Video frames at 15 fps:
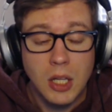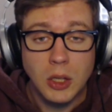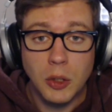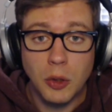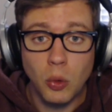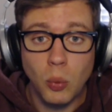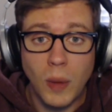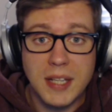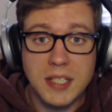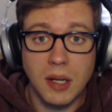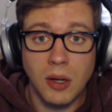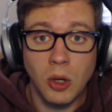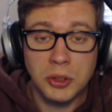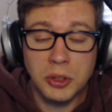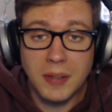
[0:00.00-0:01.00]
little way to
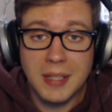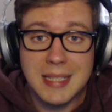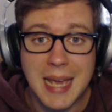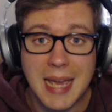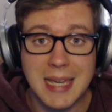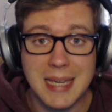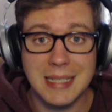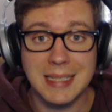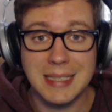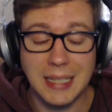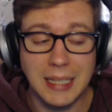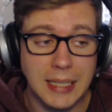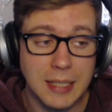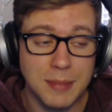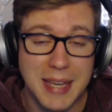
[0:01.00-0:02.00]
alter the day and
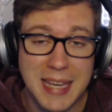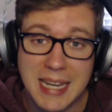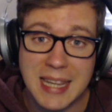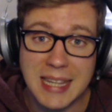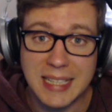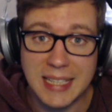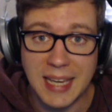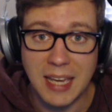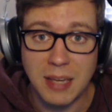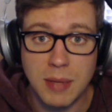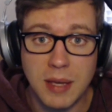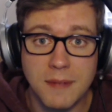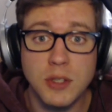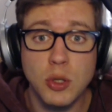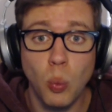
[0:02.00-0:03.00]
time in the game
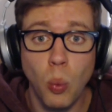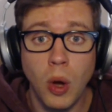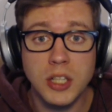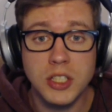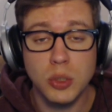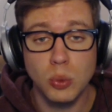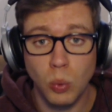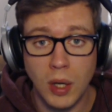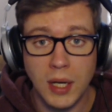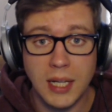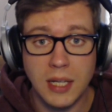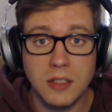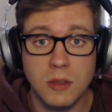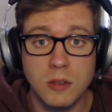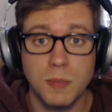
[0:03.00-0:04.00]
if you want to run
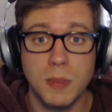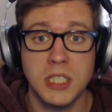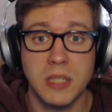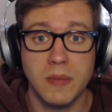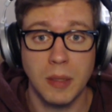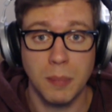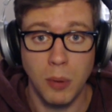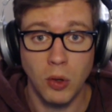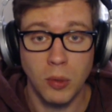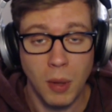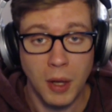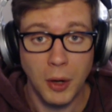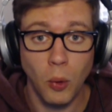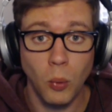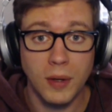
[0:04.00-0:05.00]
into specific
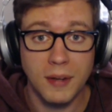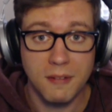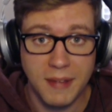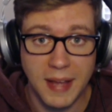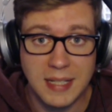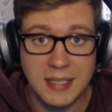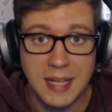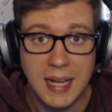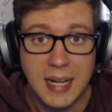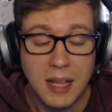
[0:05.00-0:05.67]
Pokemon or events